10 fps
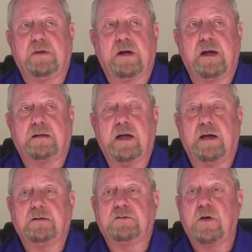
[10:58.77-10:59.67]
that I had
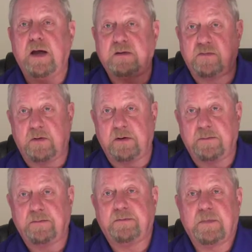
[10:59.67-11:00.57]
gotten transferred
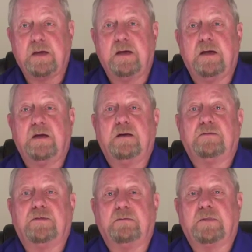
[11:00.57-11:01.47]

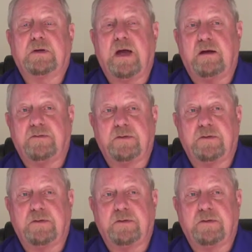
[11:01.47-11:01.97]
from the Cav